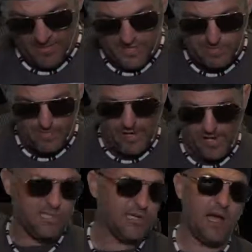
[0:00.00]
This would be
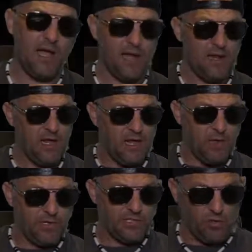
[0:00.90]
PG9.
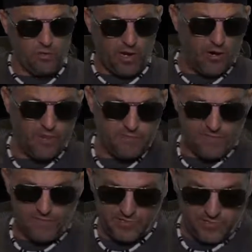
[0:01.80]
We sold all these
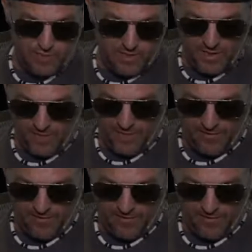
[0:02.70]
but this one, and